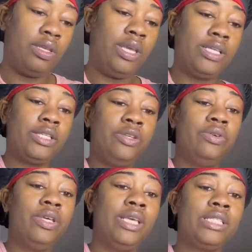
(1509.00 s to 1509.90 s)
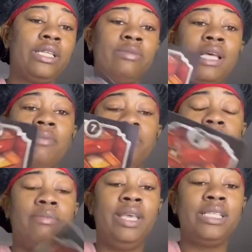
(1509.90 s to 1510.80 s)
Yeah, so you can get some type of
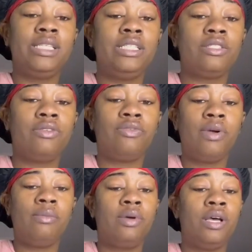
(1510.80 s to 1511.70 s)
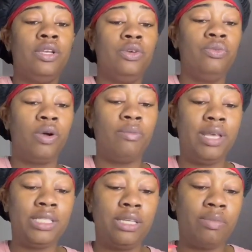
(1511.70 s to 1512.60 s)
message from a new
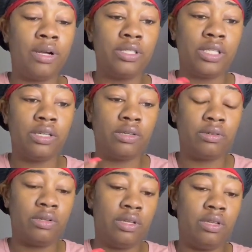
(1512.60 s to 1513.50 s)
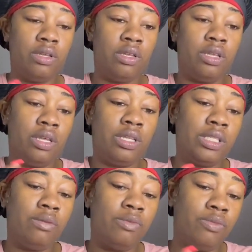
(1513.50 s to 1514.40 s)
romantic person.
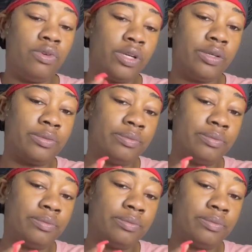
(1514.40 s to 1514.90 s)
Tell me more.